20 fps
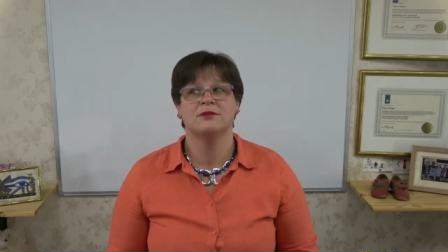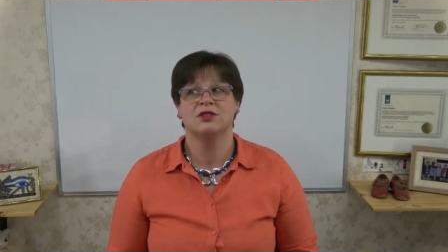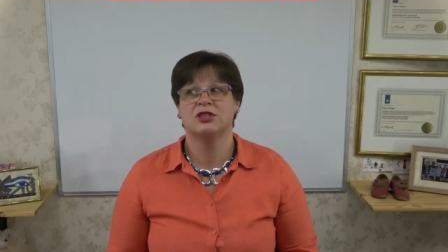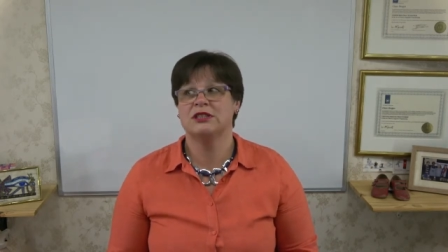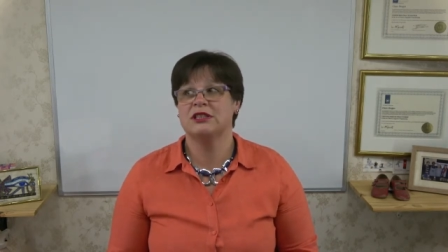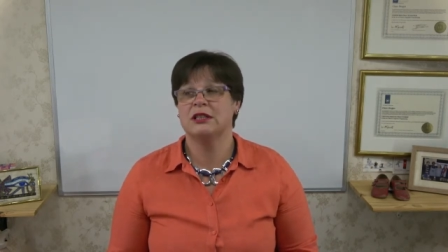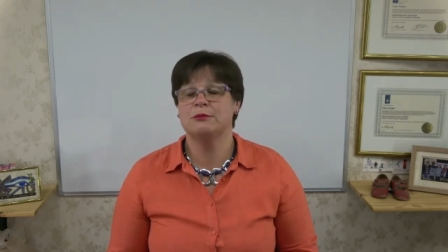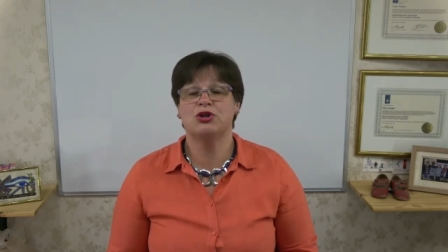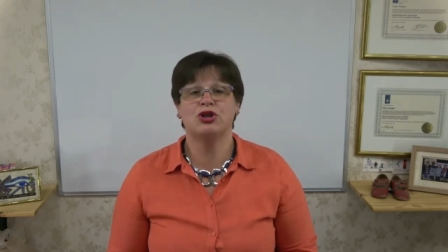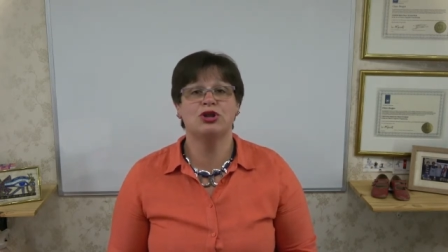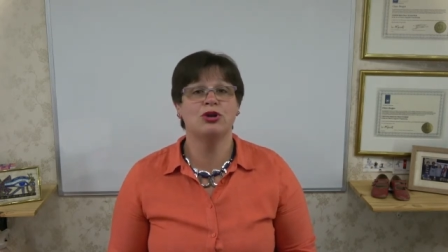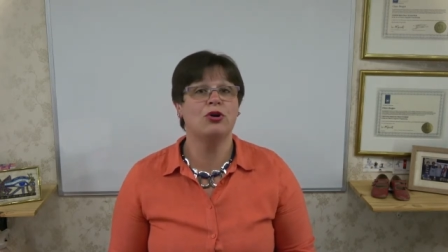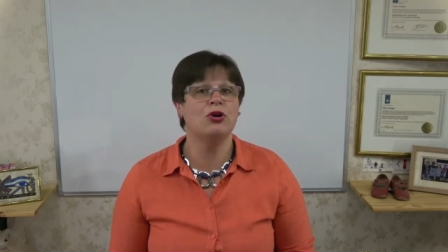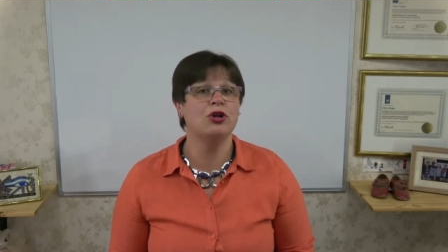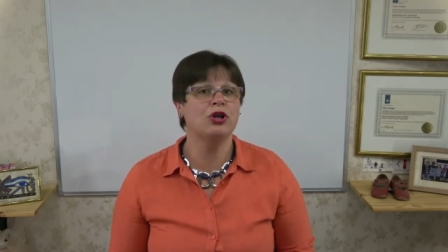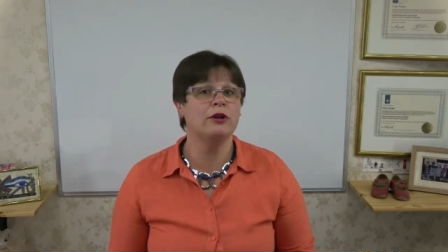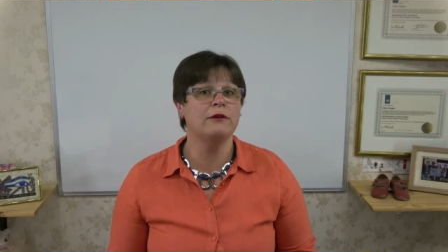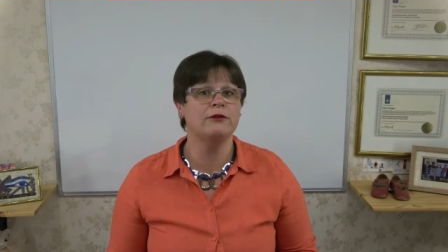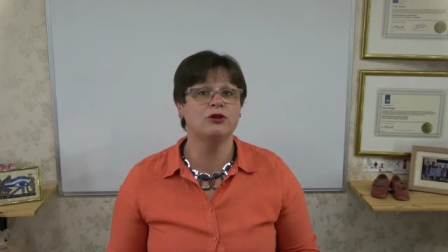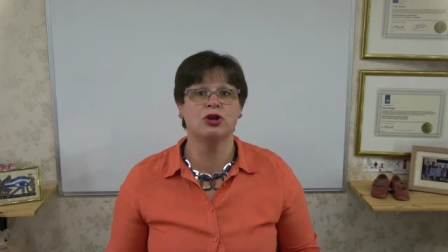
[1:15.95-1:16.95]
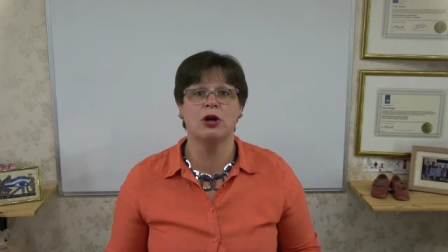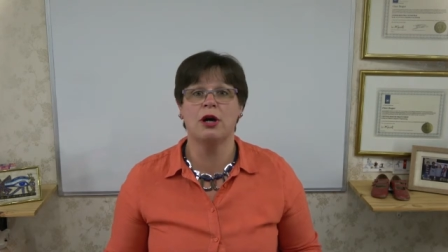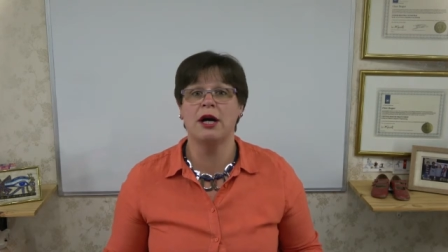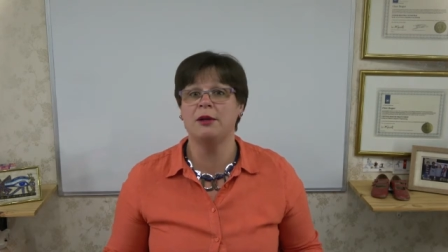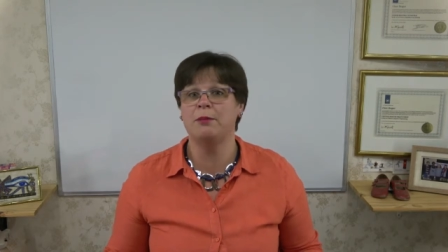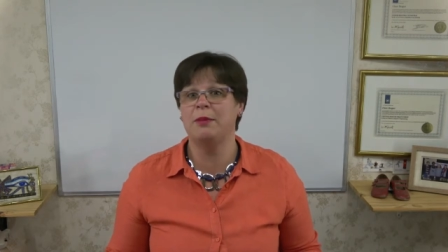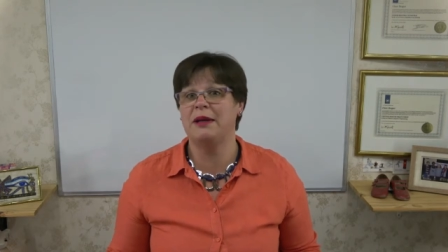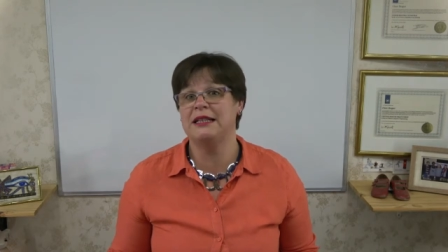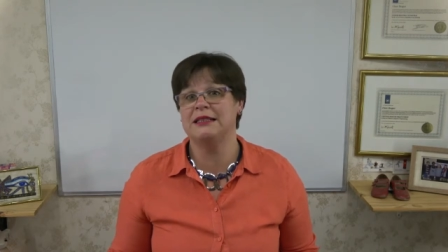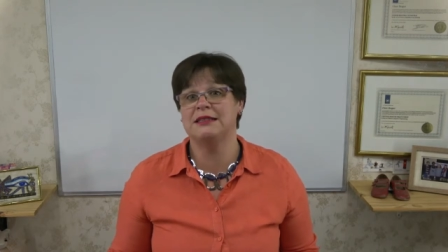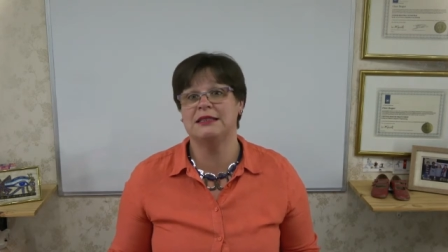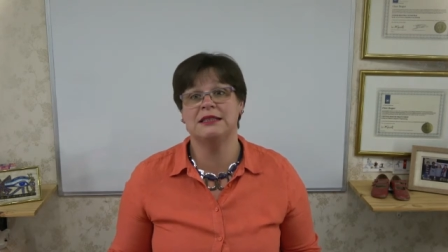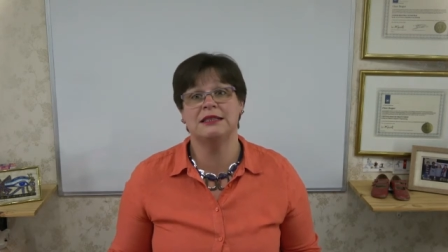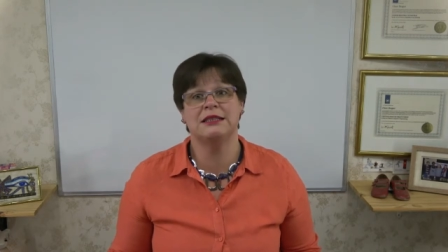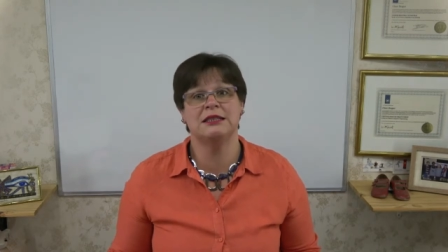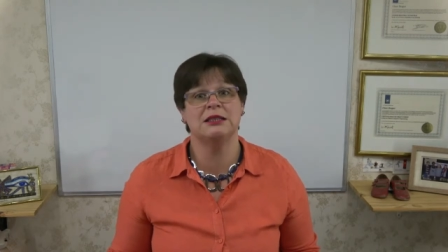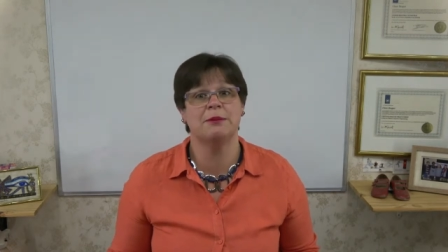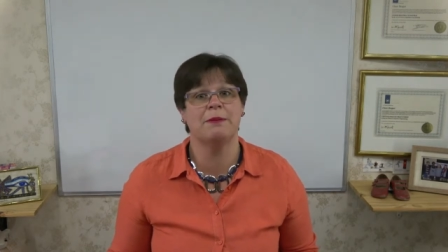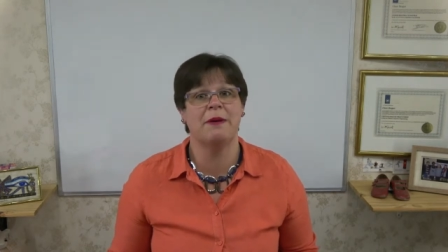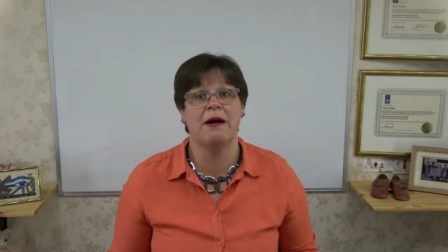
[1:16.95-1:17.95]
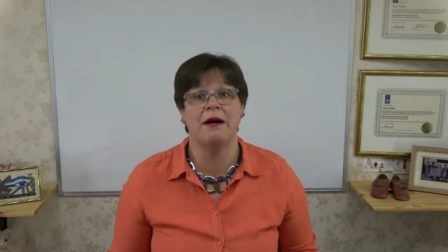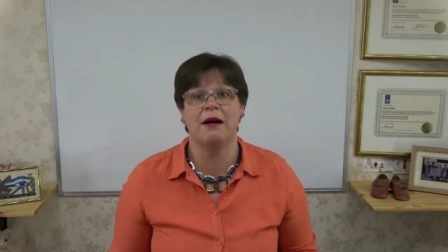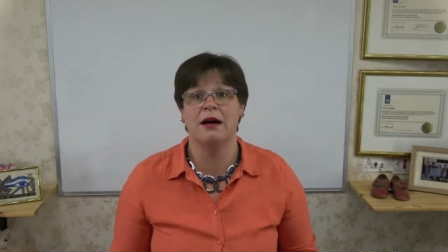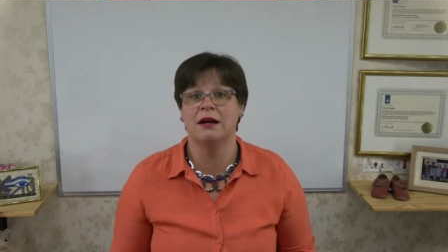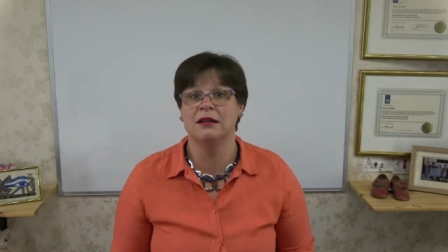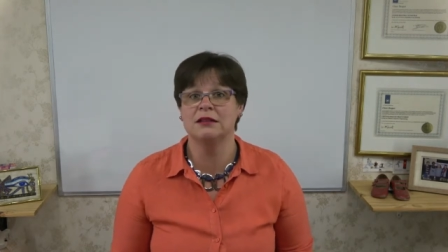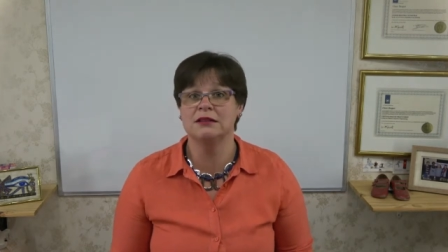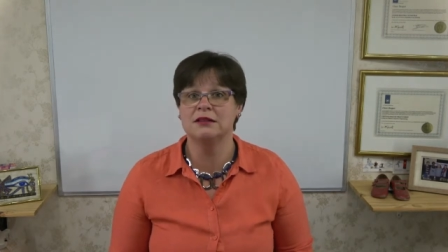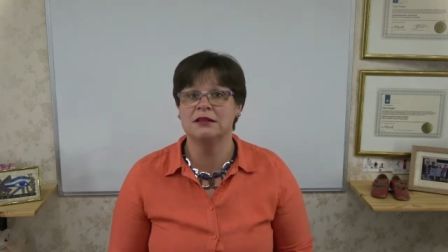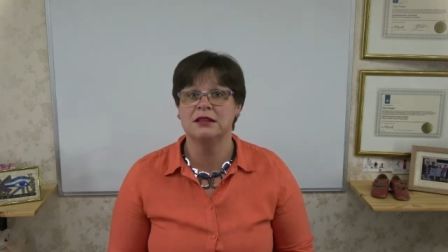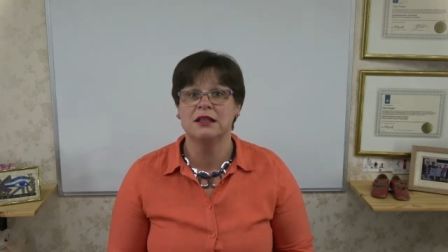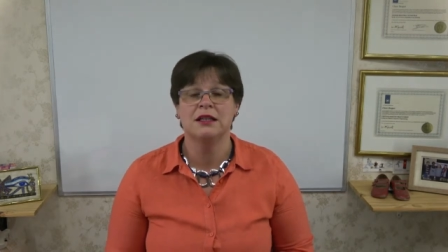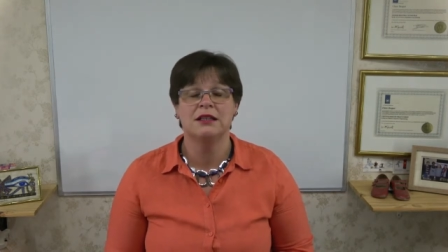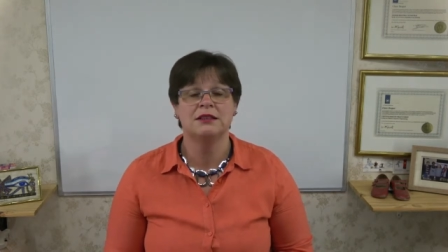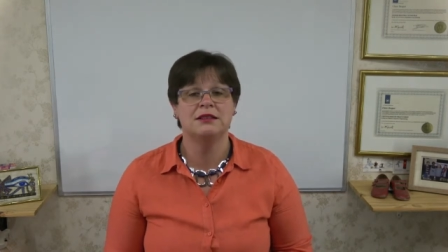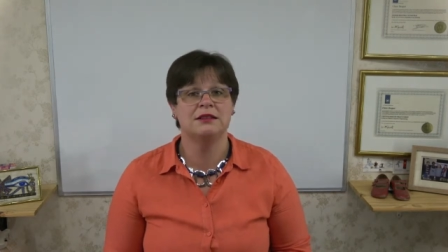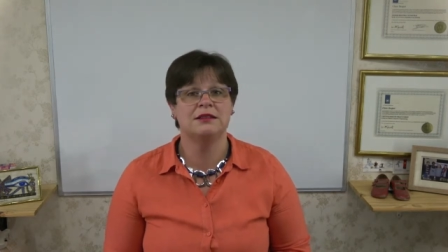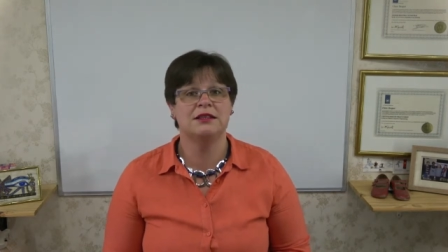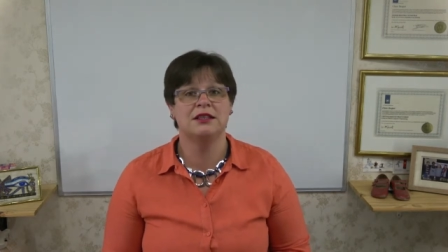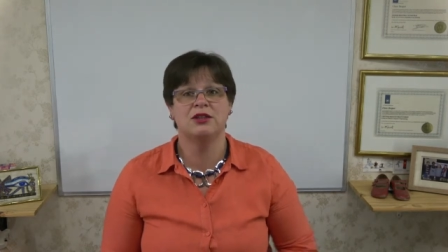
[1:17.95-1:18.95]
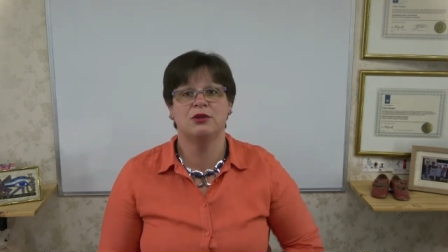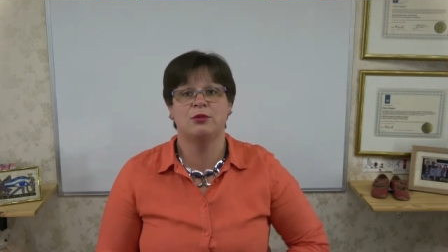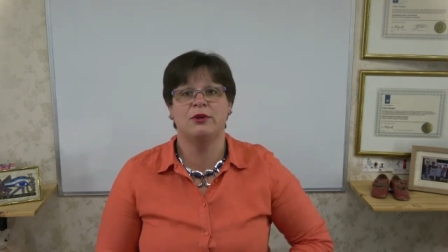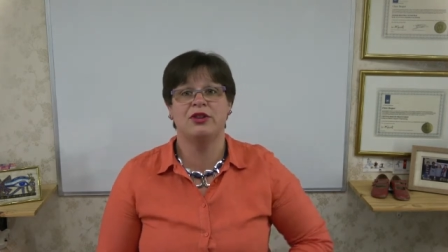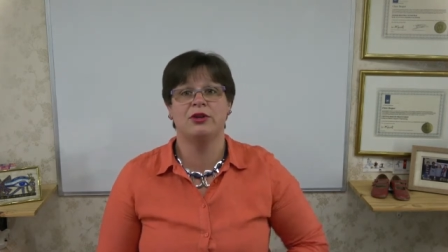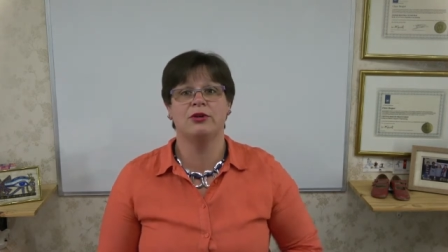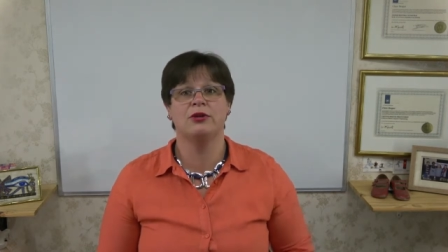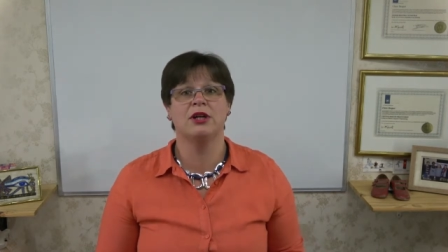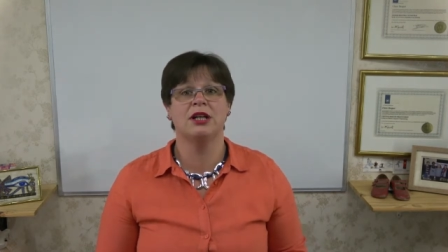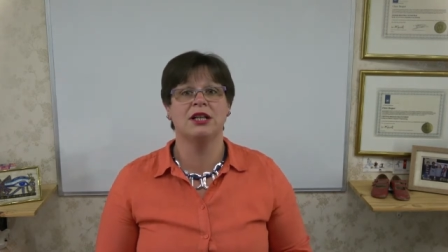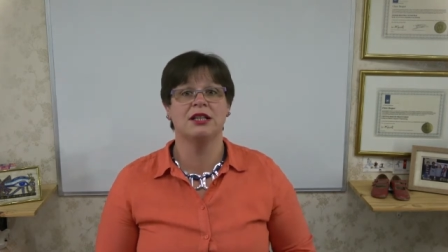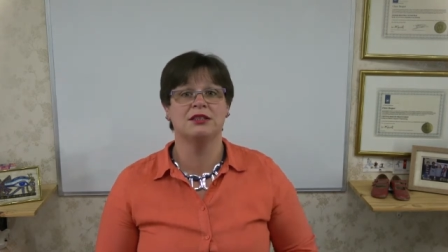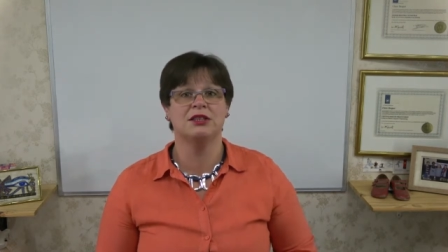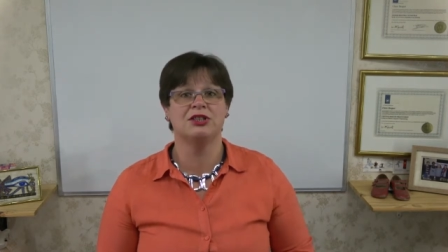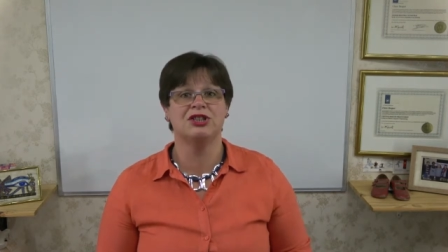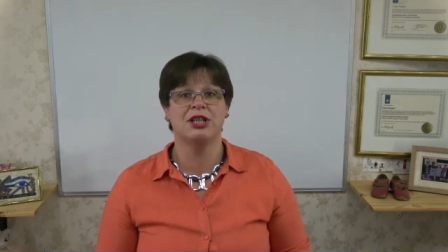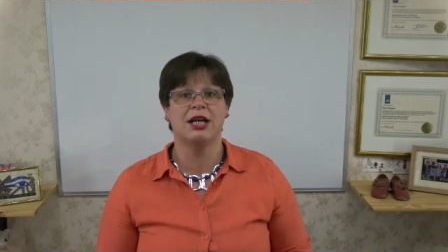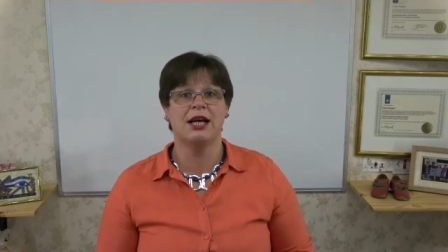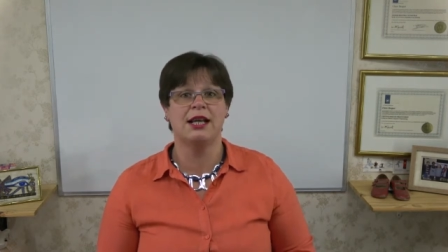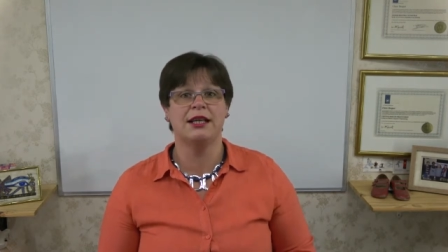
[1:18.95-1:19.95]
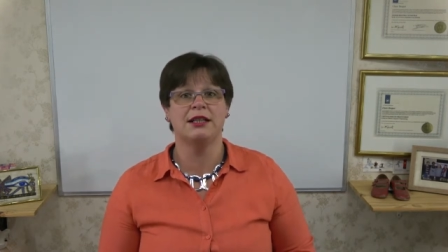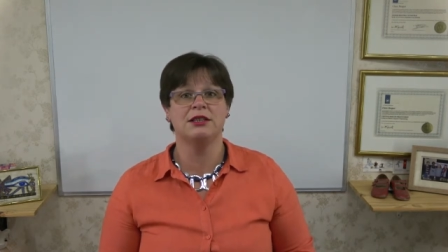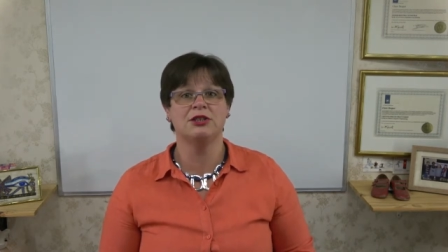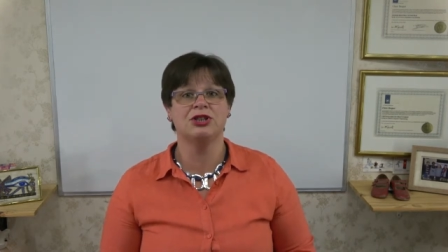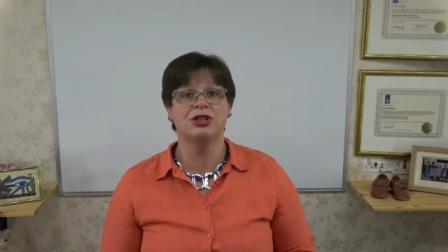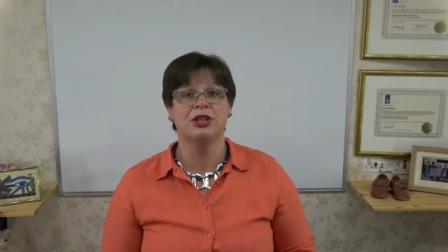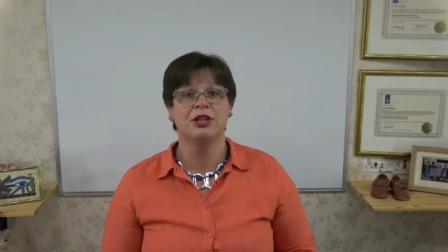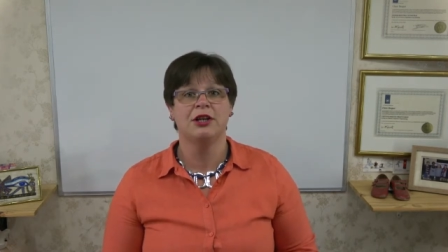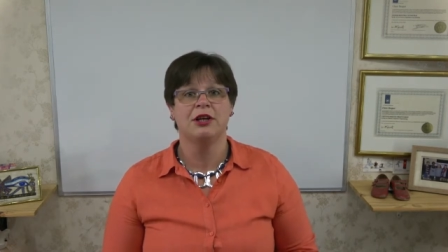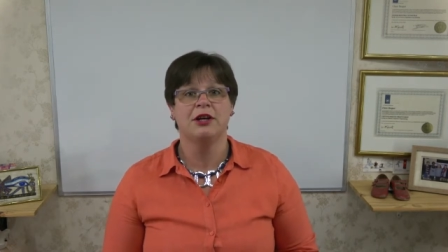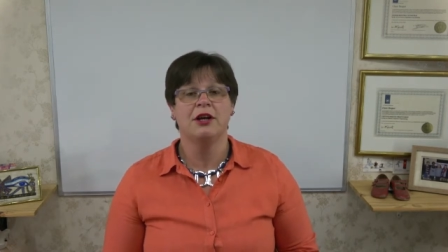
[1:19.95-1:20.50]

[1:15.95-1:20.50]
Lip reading: Because I'm sure you've tried blitzes in the past to deal with your clutter challenge.